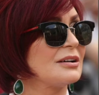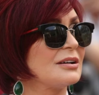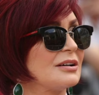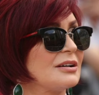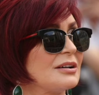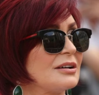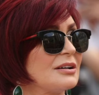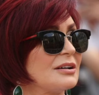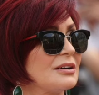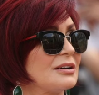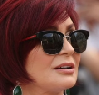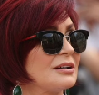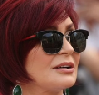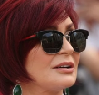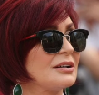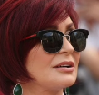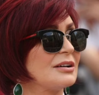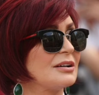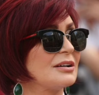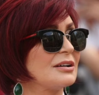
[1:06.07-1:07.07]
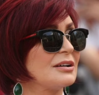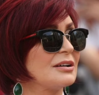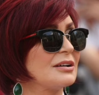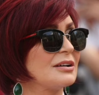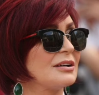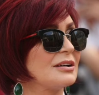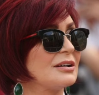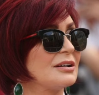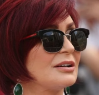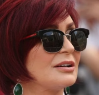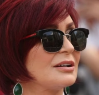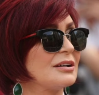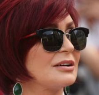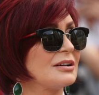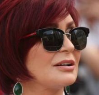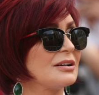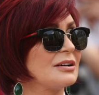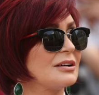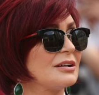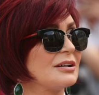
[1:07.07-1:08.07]

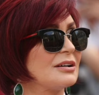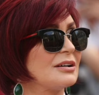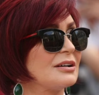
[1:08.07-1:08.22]
(no one is talking)